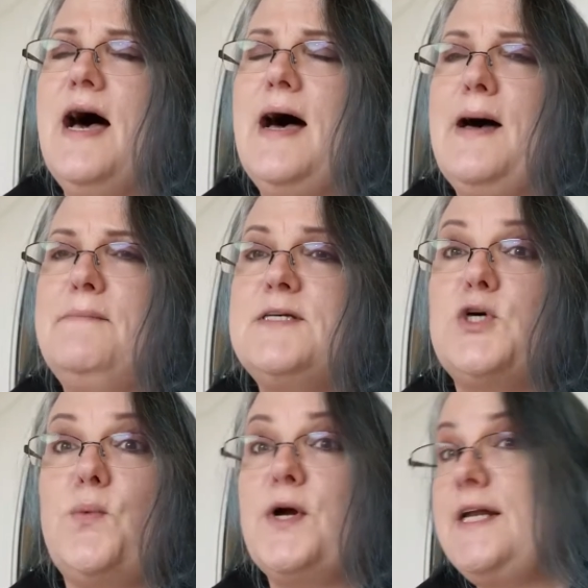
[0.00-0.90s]
Um,
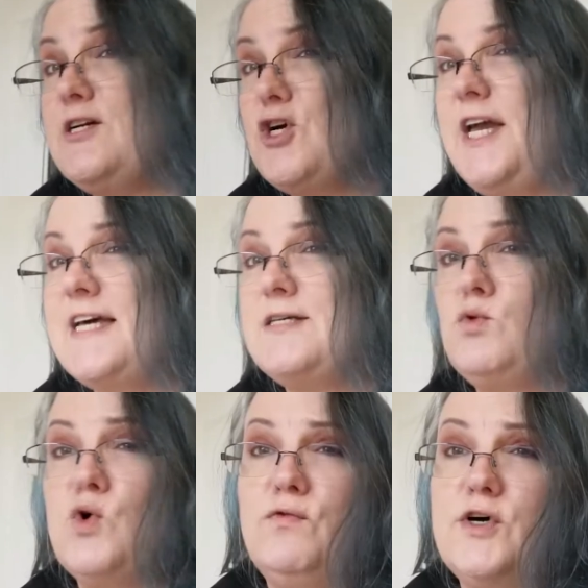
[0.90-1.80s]
so we're gonna try and get
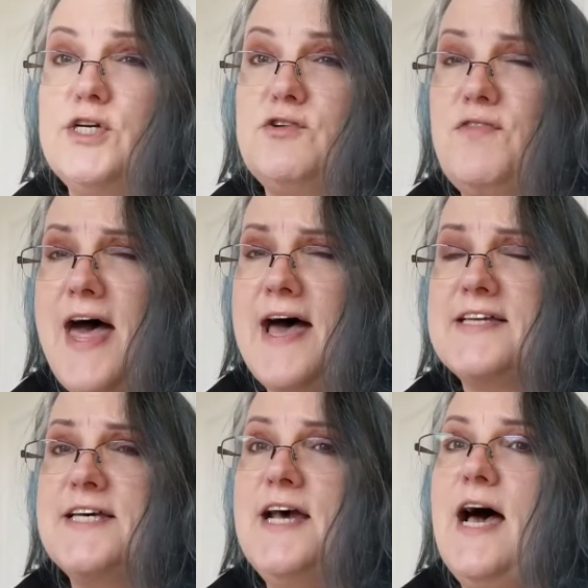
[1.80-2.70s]
some cool footage of
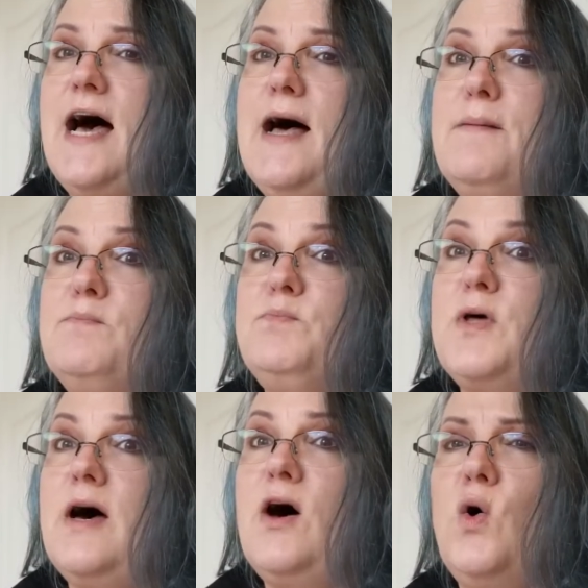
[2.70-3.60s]
that. Um,
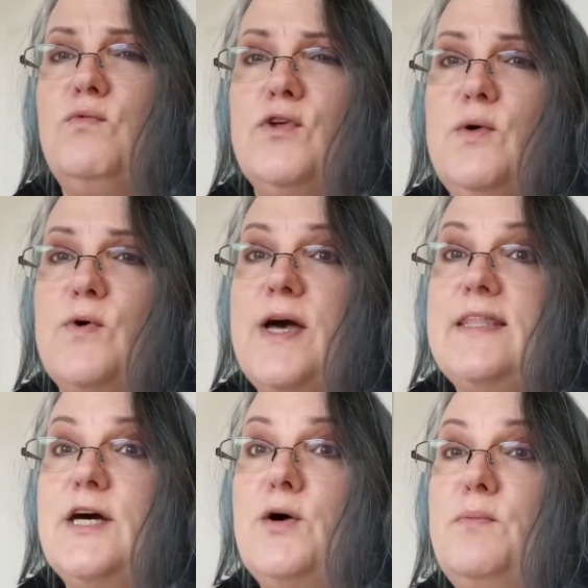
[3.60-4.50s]
hopefully we'll
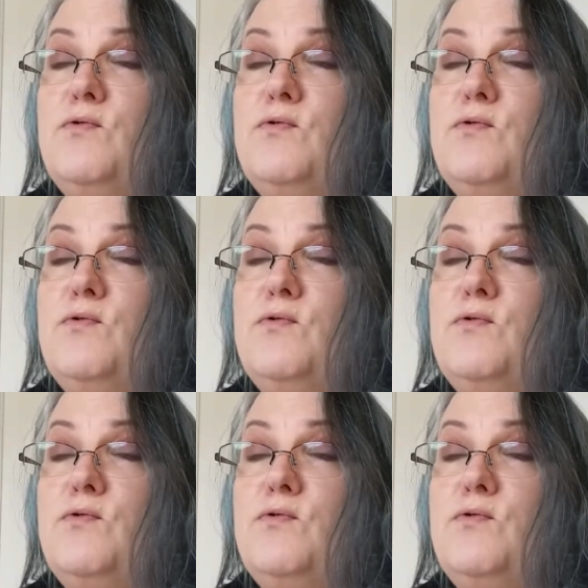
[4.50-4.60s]
get there